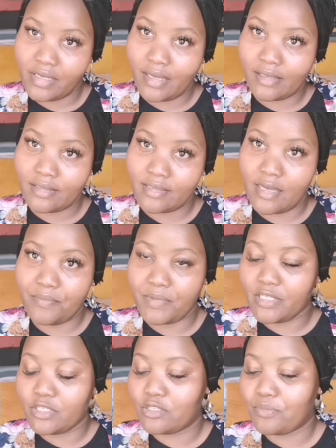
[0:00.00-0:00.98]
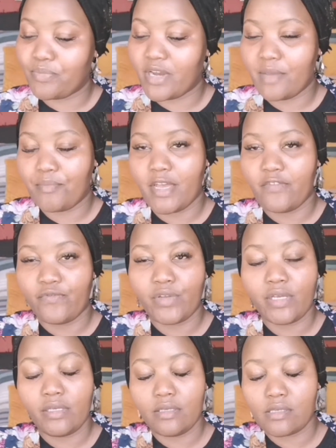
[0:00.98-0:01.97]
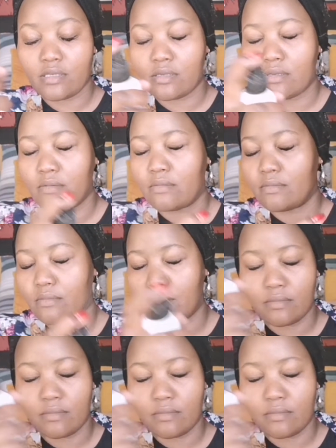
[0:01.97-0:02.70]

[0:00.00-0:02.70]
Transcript: The next step is to prime my face.